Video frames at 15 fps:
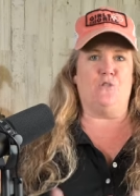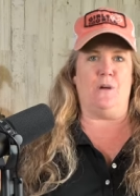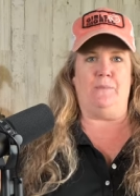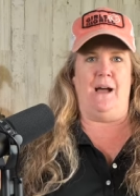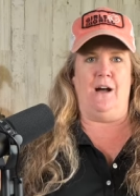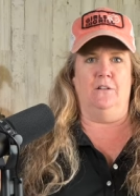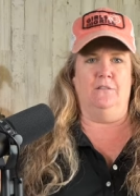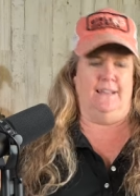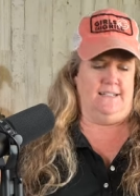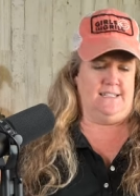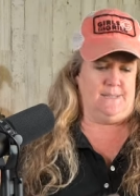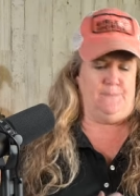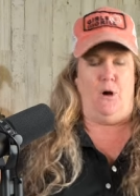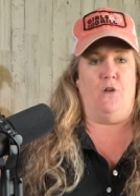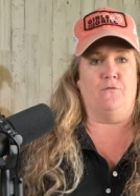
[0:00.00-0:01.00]
drip out like
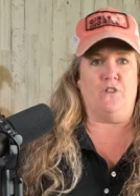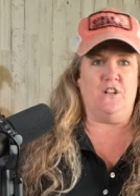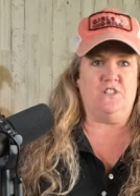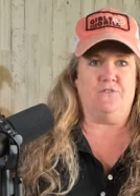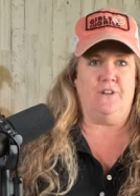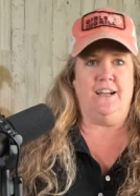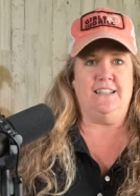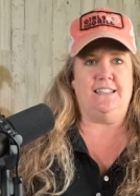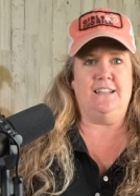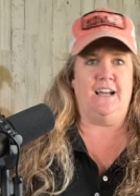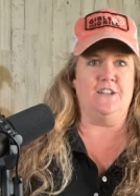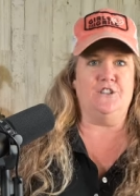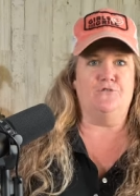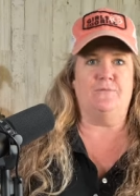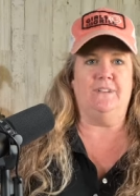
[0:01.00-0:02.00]
small french fries and
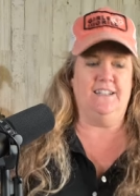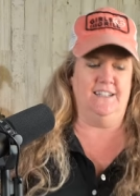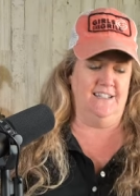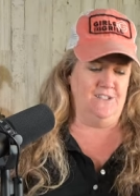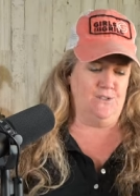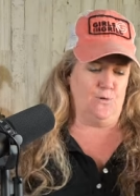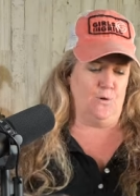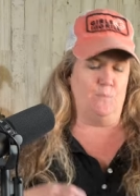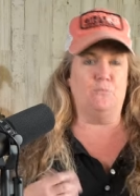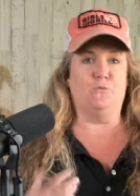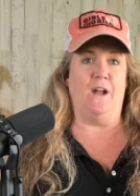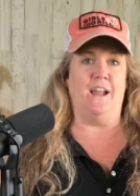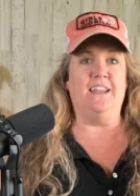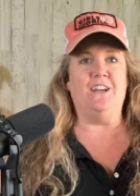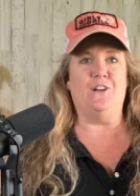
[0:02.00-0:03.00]
onion rings or
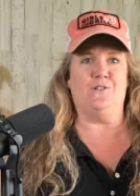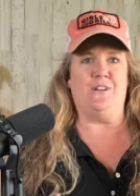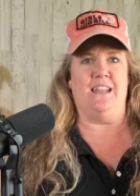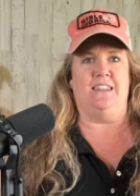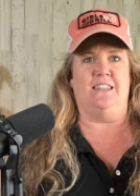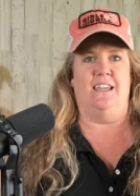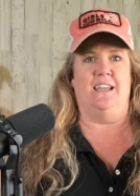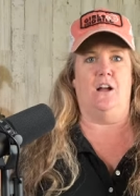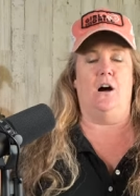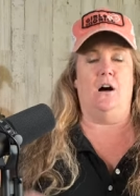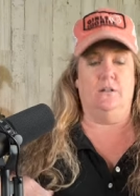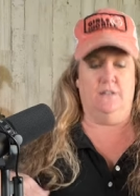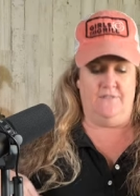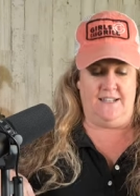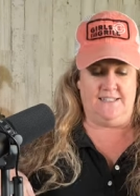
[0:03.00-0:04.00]
breading or anything,
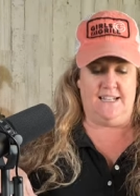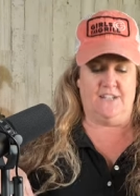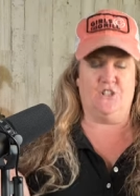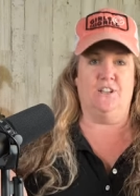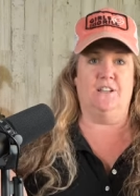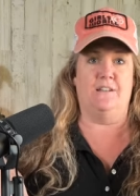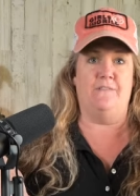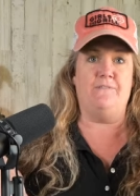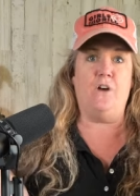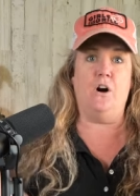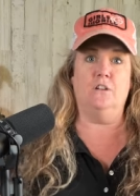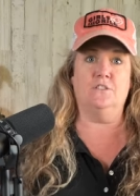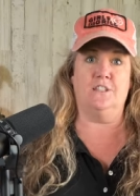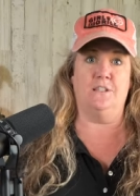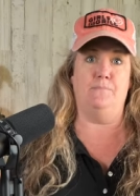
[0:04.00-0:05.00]
all of that's actually gonna
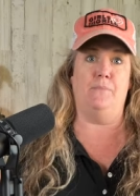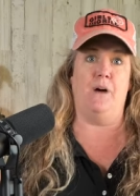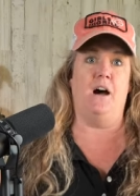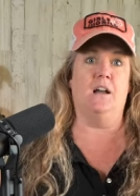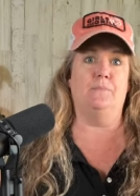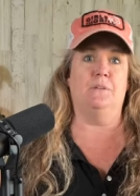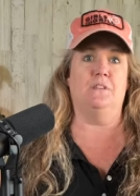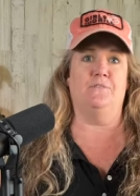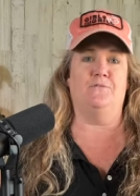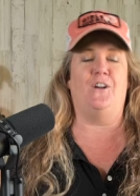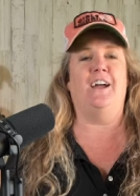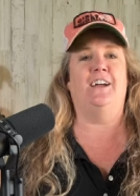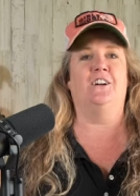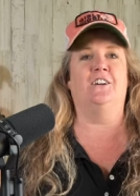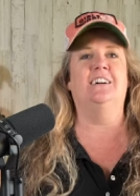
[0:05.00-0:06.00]
fall to the bottom of the
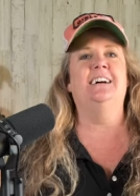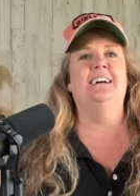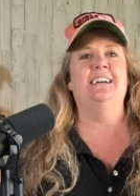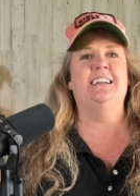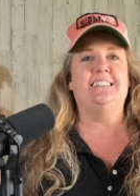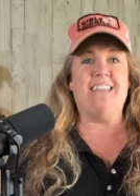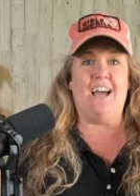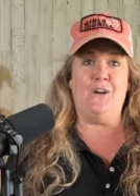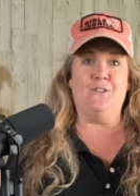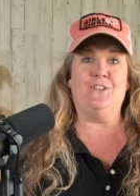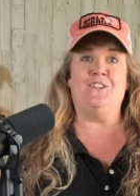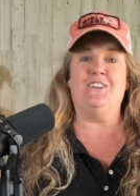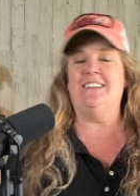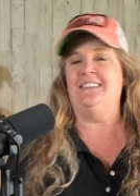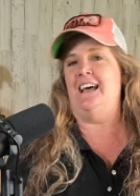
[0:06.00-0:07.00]
fryer down
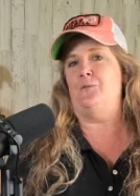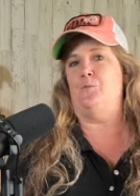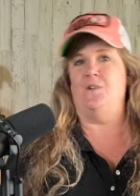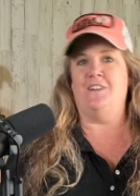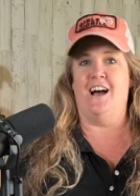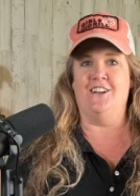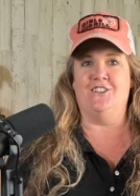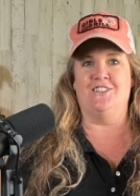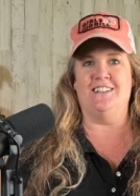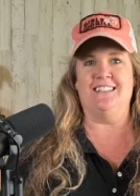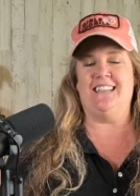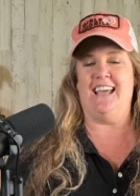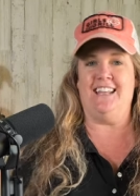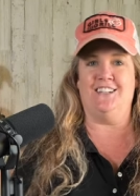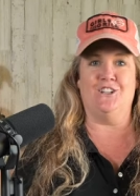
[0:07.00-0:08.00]
there in that
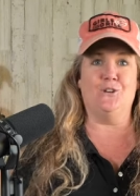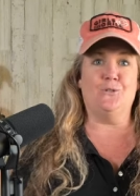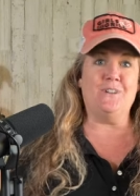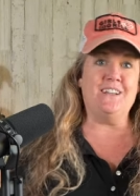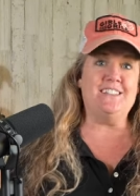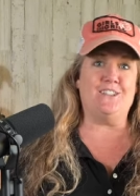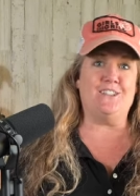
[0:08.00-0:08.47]
110 degree